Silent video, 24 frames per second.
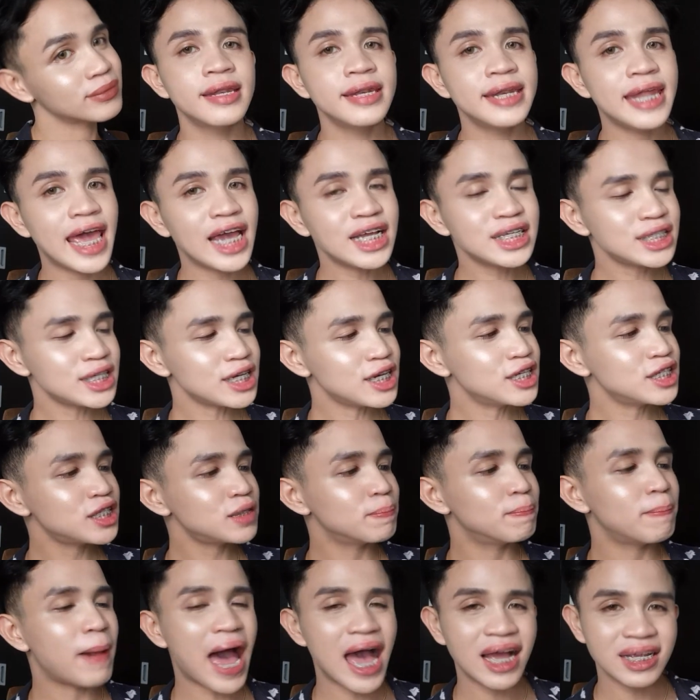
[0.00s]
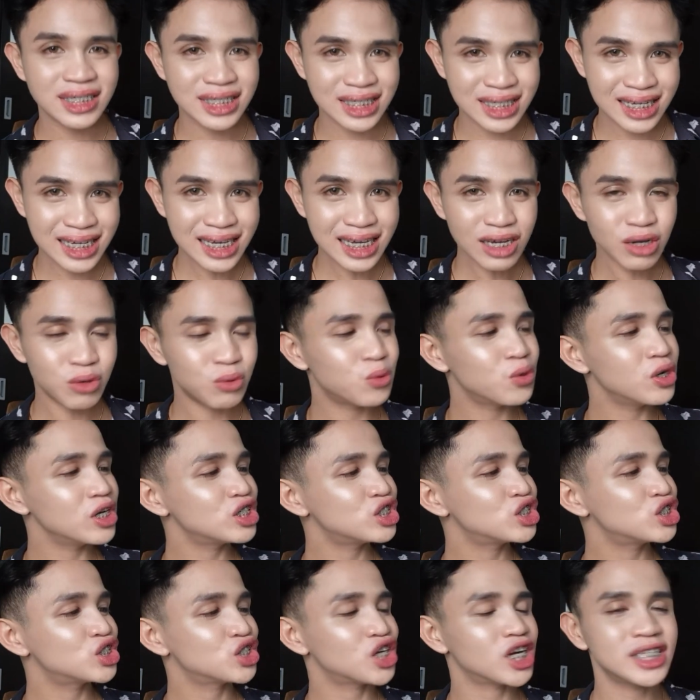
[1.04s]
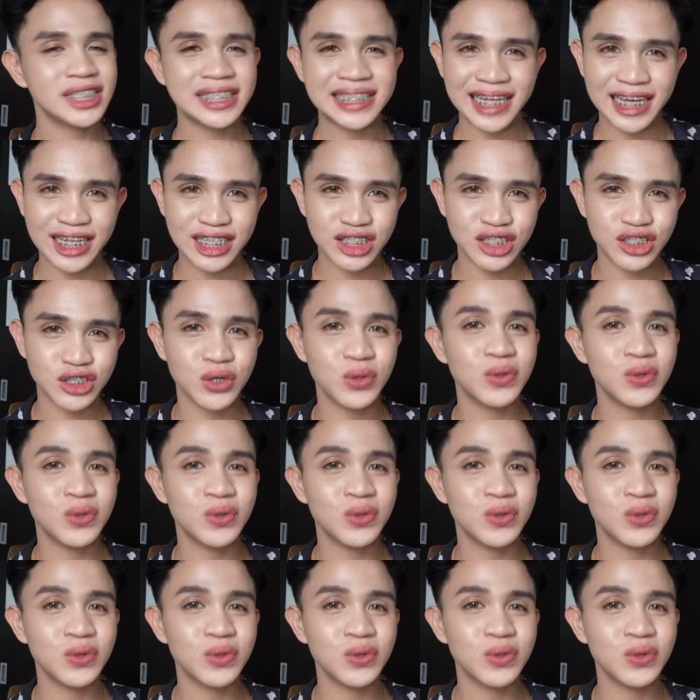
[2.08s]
Next is BACI, which translates